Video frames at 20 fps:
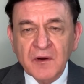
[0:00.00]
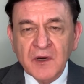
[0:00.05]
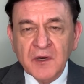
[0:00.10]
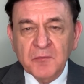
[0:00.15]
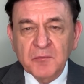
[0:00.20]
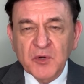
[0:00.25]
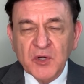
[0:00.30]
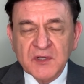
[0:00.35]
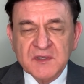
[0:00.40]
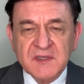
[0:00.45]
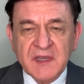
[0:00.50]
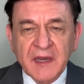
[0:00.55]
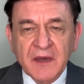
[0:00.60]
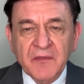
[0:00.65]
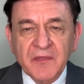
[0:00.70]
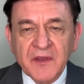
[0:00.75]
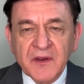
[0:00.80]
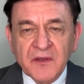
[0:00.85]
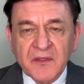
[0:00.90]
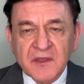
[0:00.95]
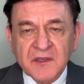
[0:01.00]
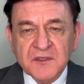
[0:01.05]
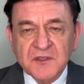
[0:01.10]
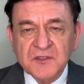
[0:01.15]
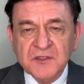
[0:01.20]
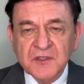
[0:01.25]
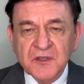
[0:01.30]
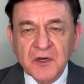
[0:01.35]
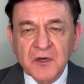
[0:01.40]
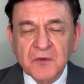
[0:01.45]
are books out there that
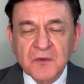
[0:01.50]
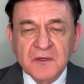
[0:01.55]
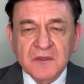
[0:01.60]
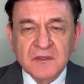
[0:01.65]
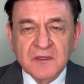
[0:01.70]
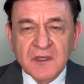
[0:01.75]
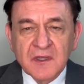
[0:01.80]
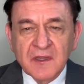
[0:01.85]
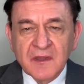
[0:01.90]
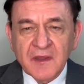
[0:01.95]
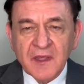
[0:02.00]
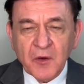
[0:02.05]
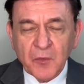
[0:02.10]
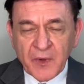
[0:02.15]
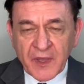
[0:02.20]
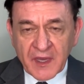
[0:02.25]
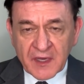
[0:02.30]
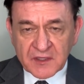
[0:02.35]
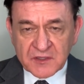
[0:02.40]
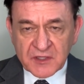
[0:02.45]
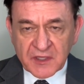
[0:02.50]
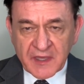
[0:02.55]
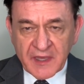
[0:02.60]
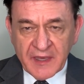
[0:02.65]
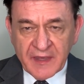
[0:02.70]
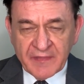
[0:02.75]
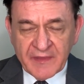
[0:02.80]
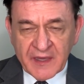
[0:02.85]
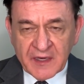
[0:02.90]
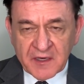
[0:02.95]
show that we actually
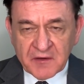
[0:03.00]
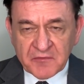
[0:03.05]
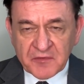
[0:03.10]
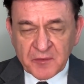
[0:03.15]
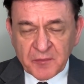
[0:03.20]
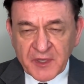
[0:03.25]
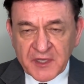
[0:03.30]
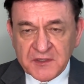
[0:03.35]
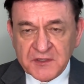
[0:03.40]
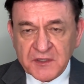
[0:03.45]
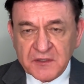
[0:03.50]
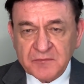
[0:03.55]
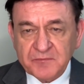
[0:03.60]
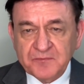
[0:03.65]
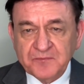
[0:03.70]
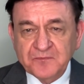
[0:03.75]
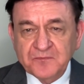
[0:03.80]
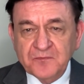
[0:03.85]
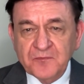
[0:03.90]
had that information.